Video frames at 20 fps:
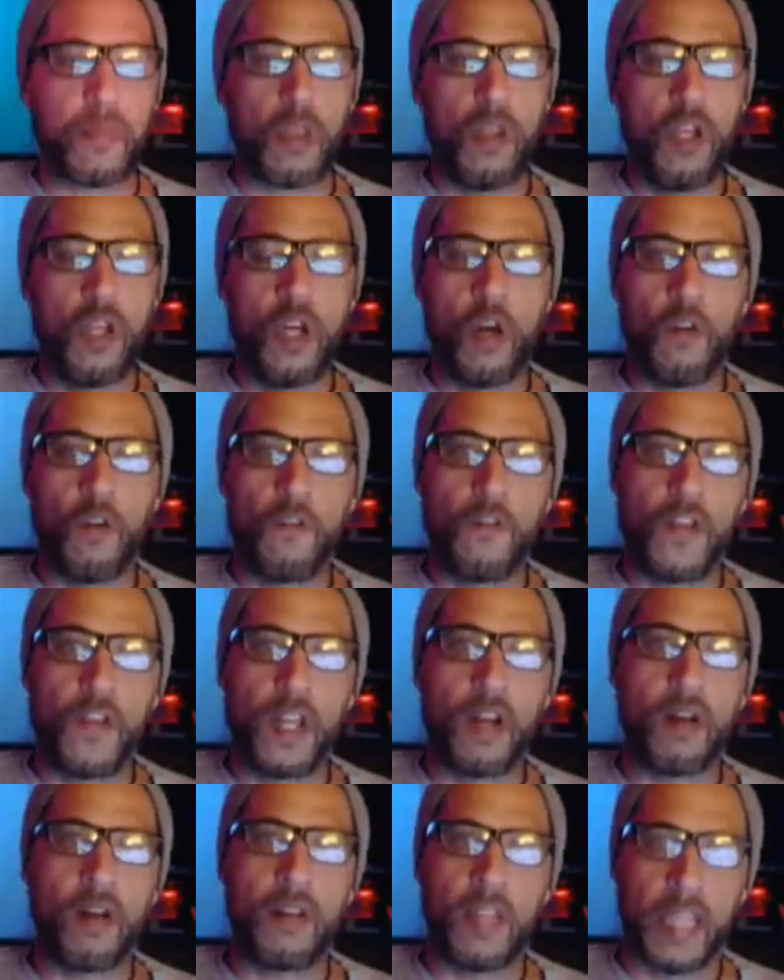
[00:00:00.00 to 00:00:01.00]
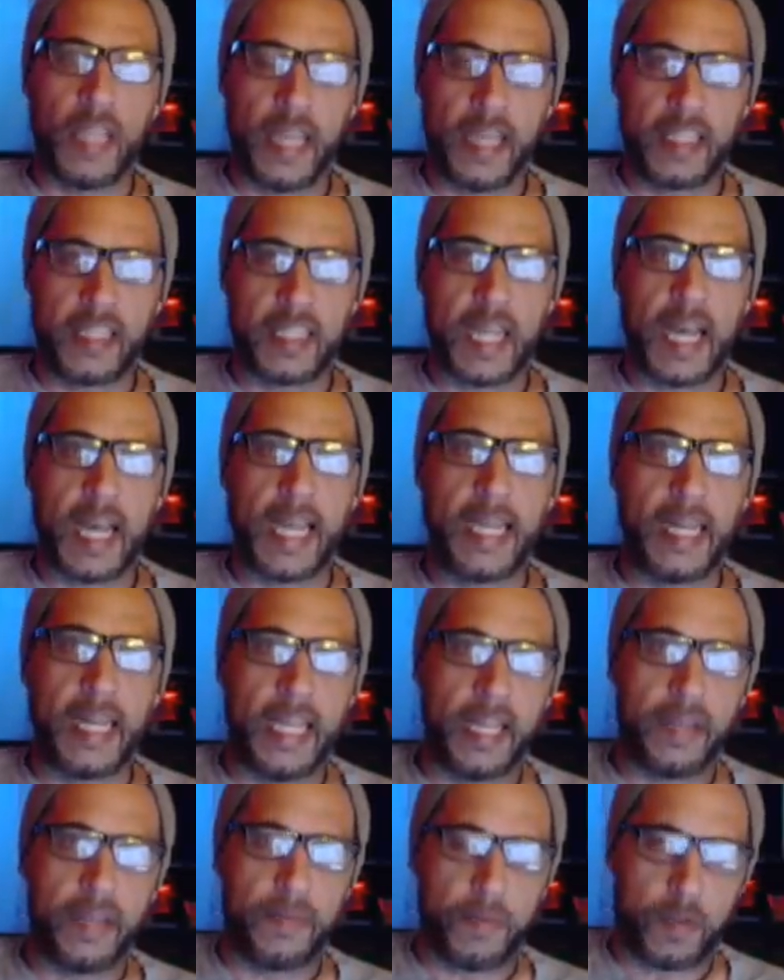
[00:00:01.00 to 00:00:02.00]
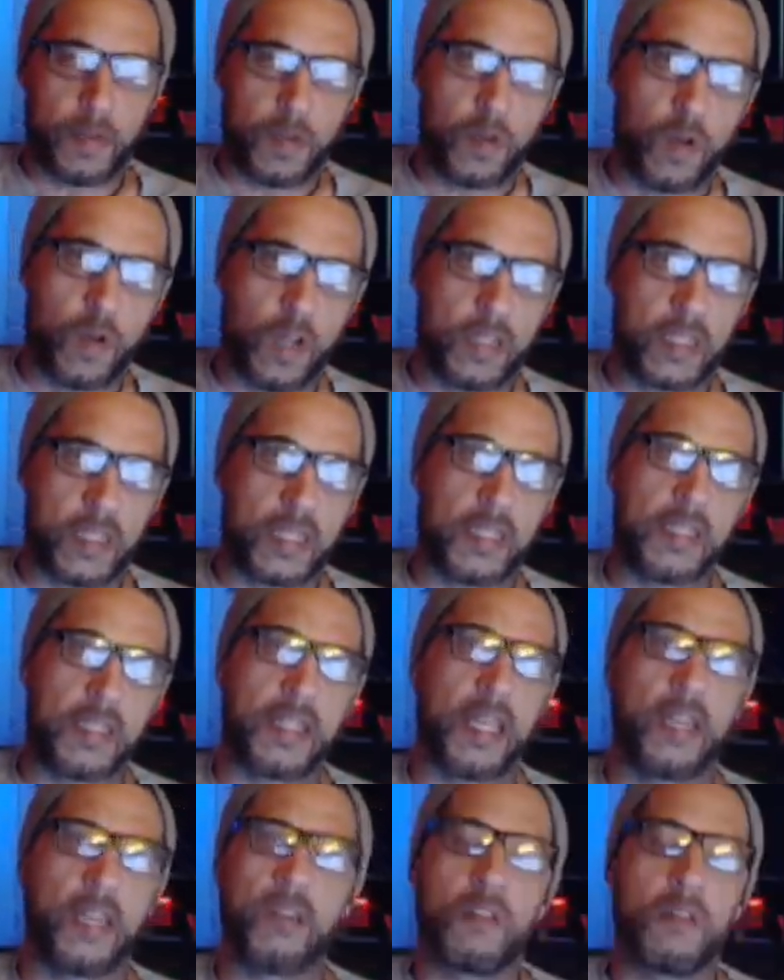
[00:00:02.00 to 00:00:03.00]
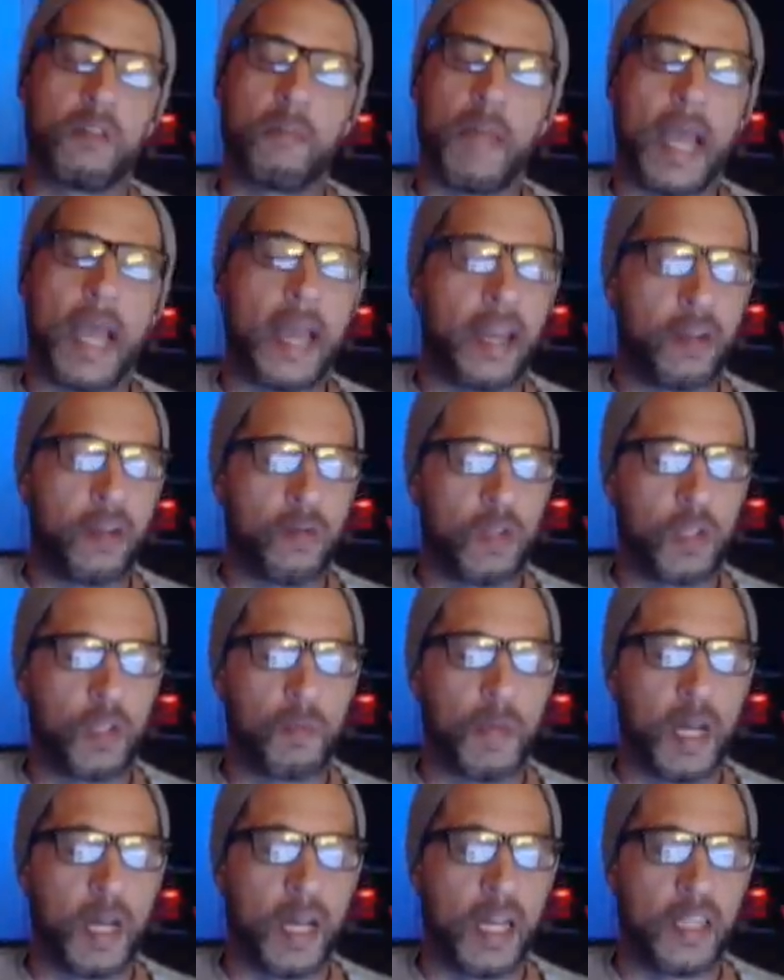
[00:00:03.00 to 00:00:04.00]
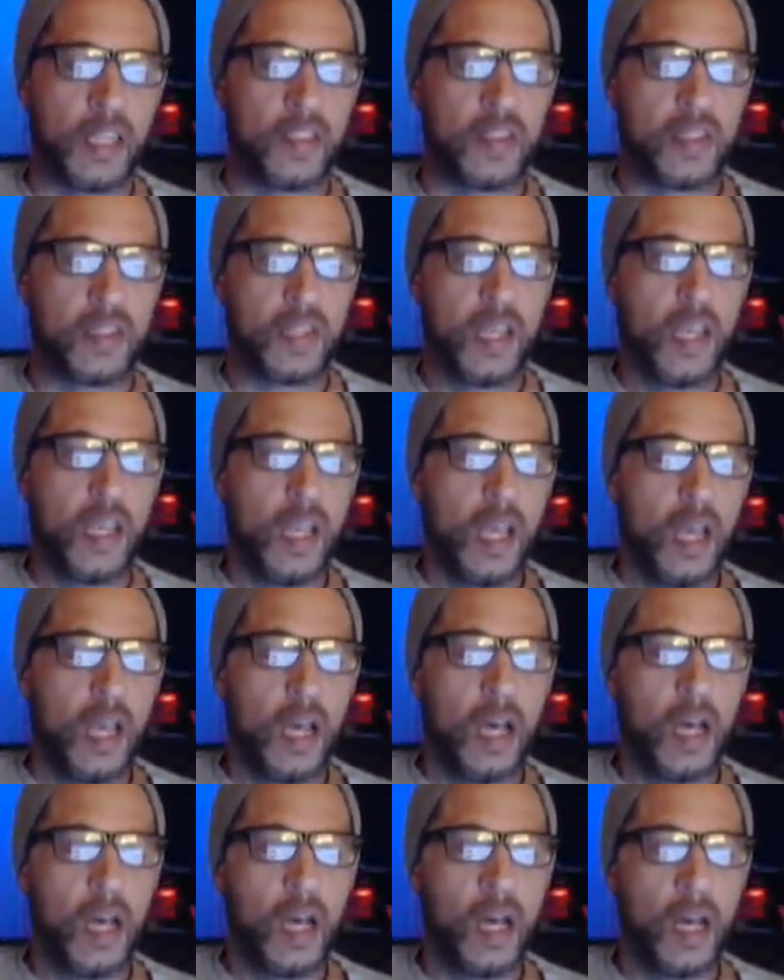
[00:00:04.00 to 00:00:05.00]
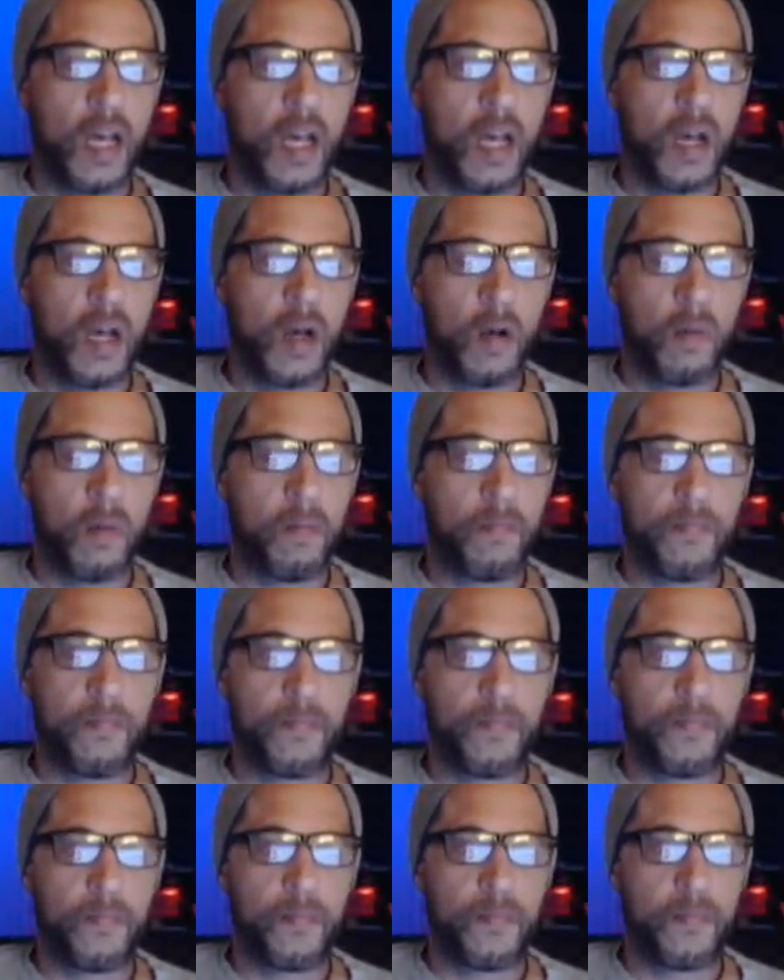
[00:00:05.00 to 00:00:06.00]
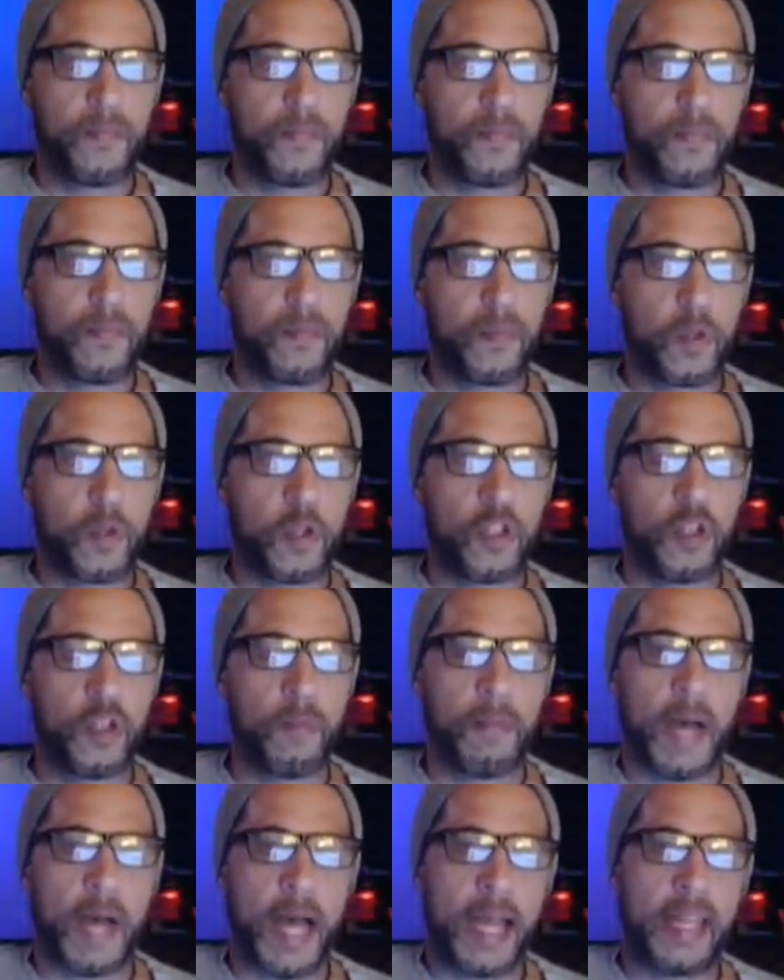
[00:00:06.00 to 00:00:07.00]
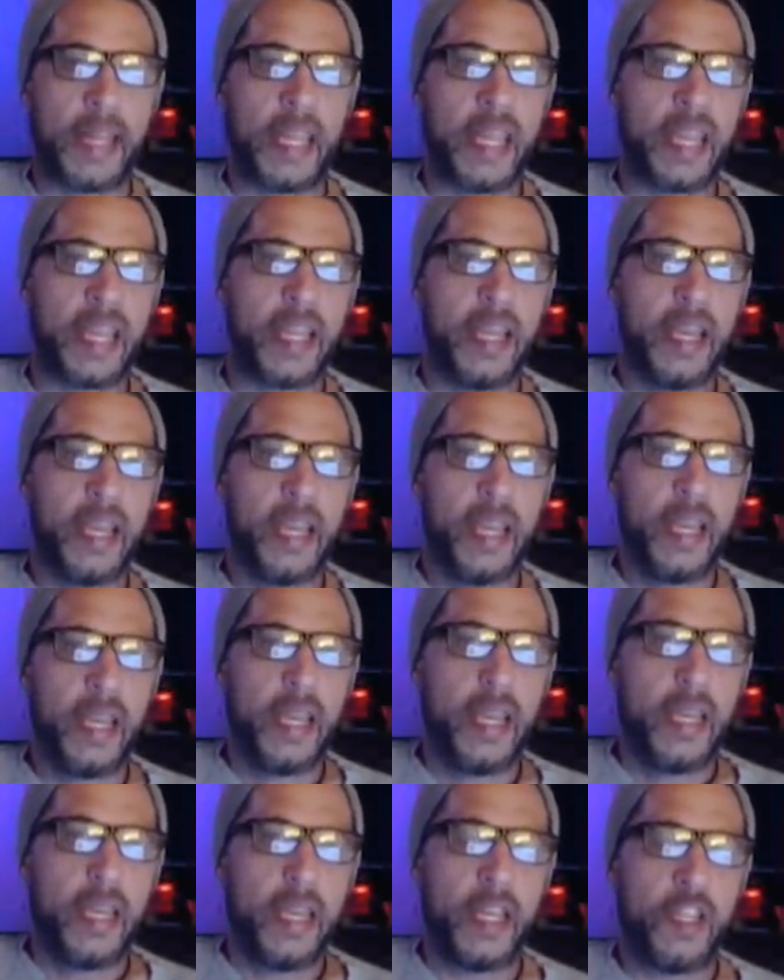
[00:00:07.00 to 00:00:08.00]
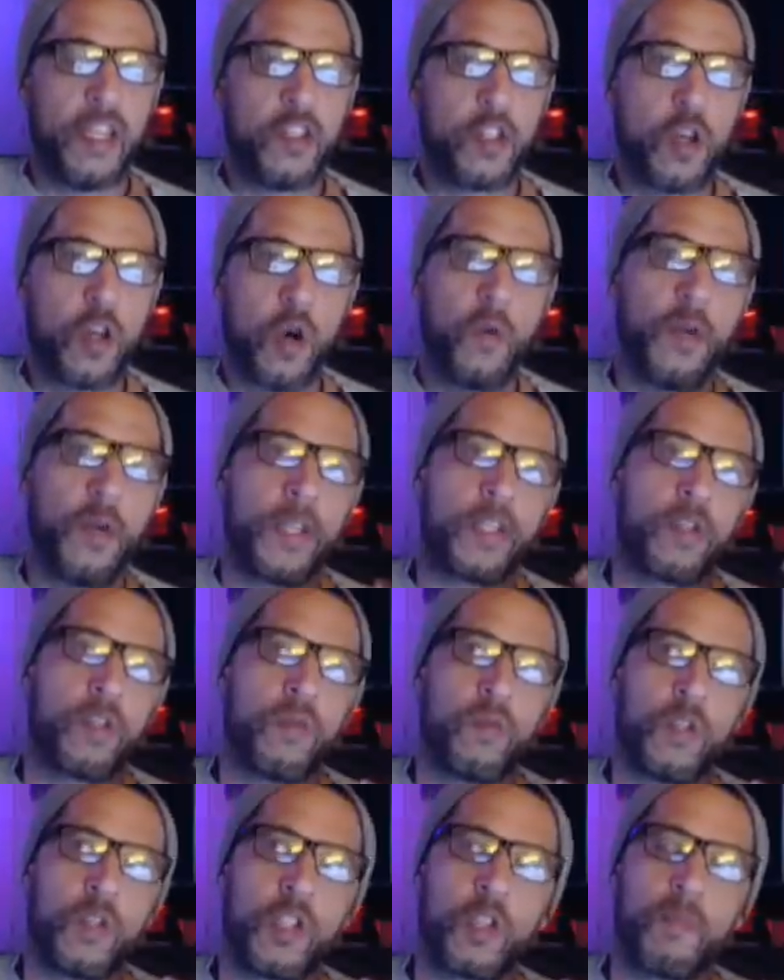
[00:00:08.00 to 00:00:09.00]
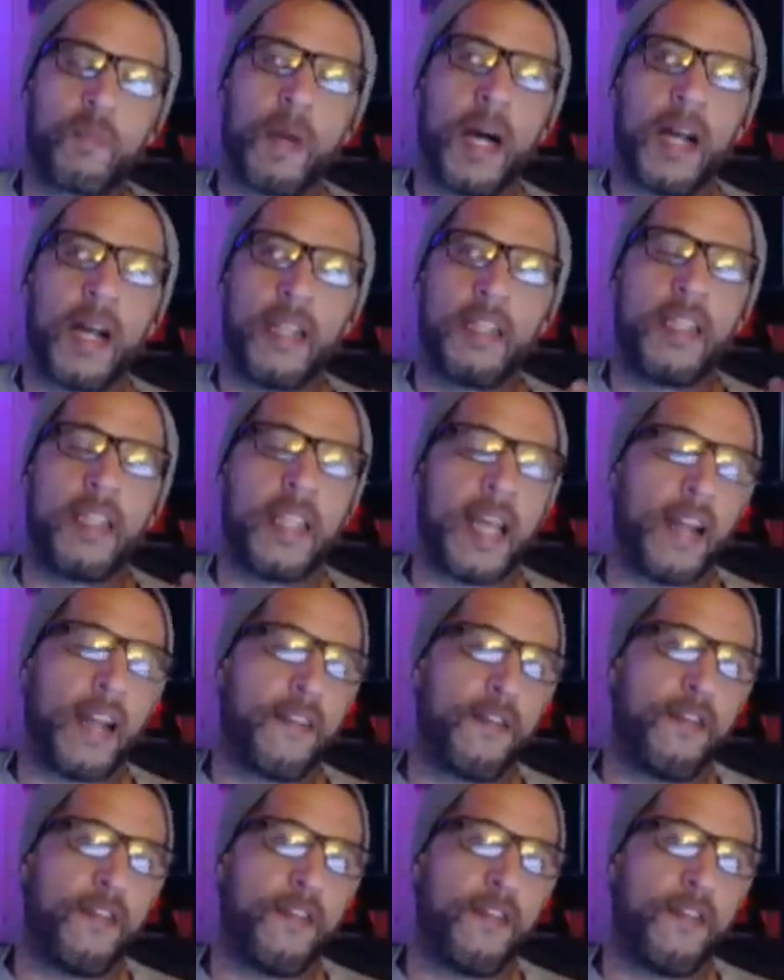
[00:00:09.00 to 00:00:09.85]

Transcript: you know fear the anxiety causing a psychosomatic response because um, your body is going to respond to that